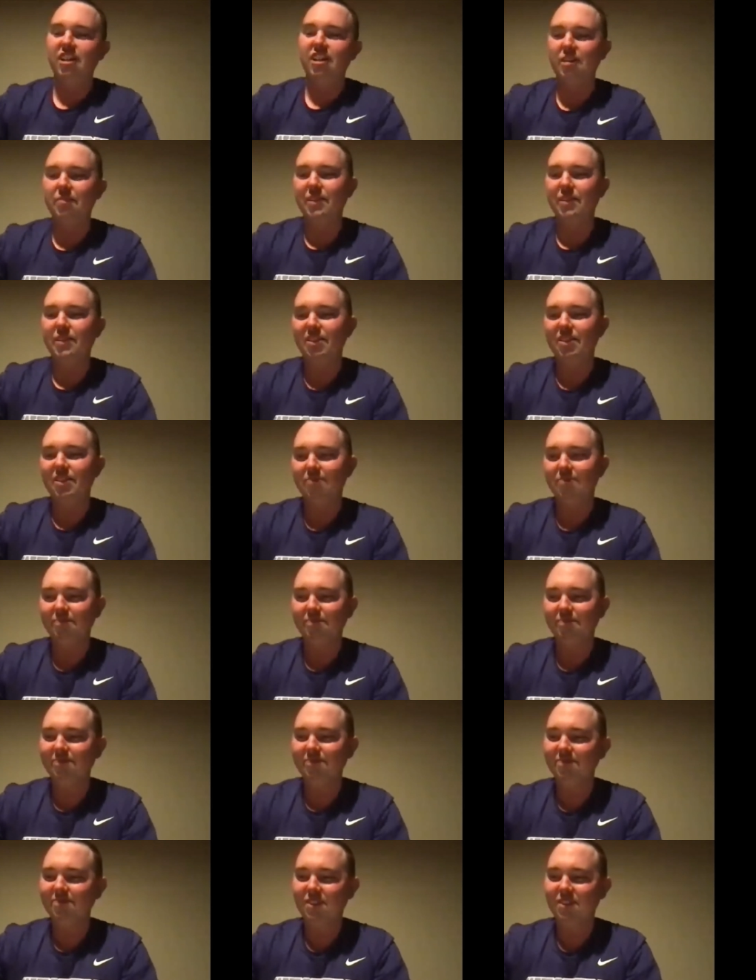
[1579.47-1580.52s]
And I
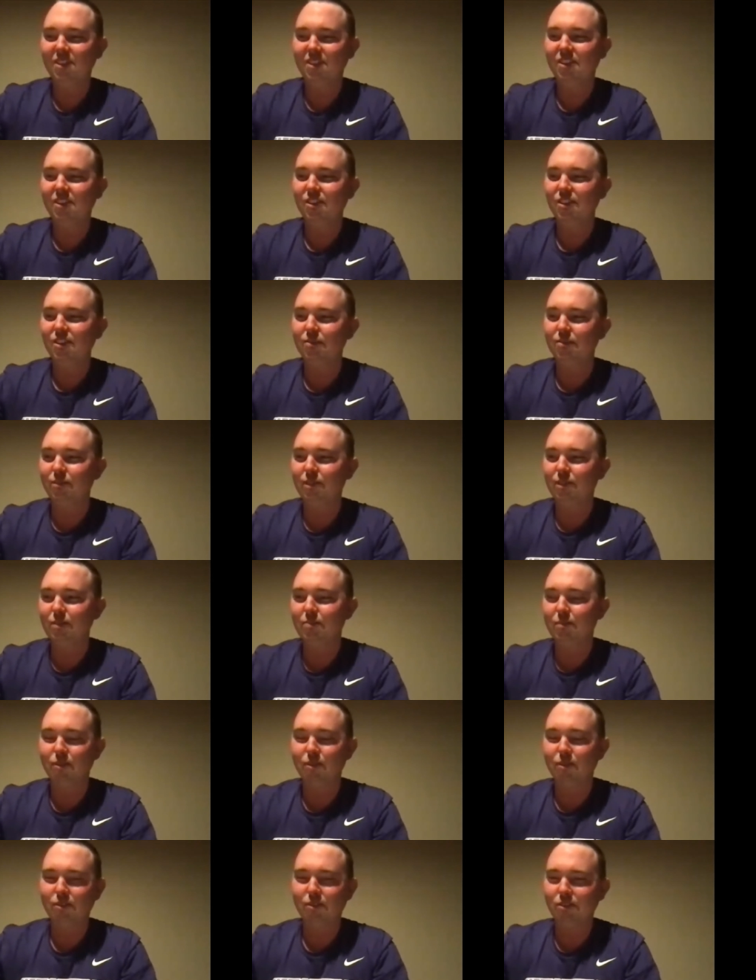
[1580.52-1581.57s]
mean,
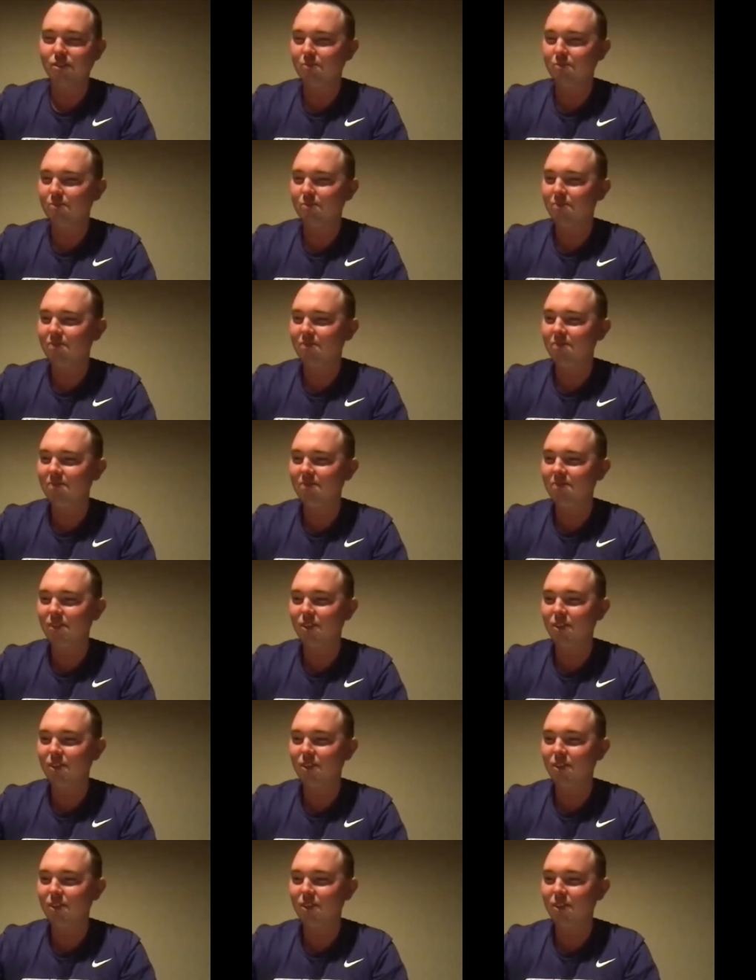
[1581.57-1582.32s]
hopefully pull some